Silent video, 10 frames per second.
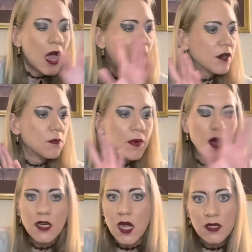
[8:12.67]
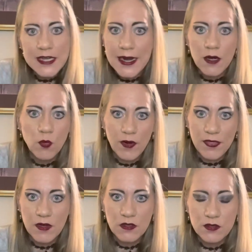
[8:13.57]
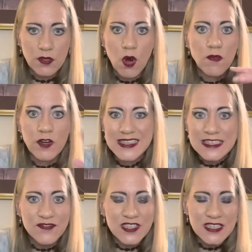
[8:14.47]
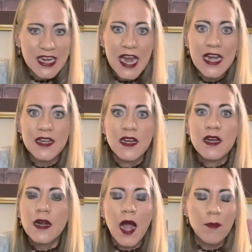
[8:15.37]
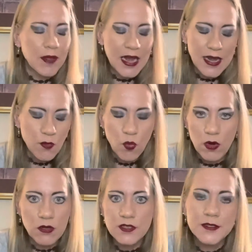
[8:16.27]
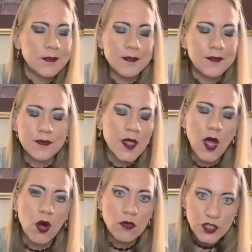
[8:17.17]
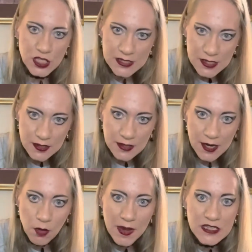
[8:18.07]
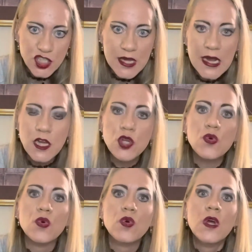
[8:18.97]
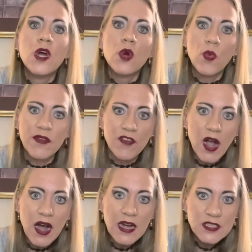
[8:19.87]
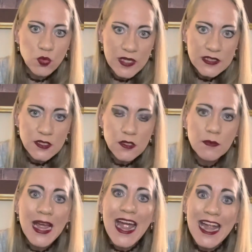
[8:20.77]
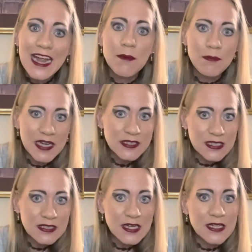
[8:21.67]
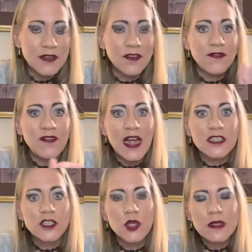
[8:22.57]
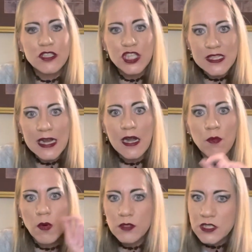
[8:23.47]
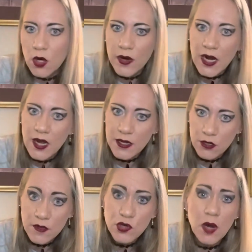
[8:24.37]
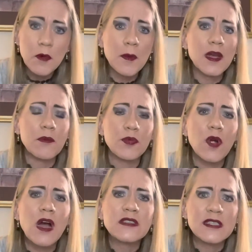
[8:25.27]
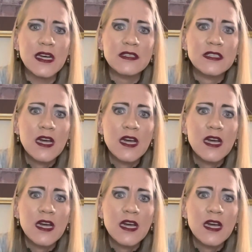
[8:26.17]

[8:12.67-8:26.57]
I don't bog y'all down with the overly sophisticated, complicated words. Mm-mm, no, just to help educate you with God's wisdom and basic scientific facts so you understand what was going on during the trauma bonding process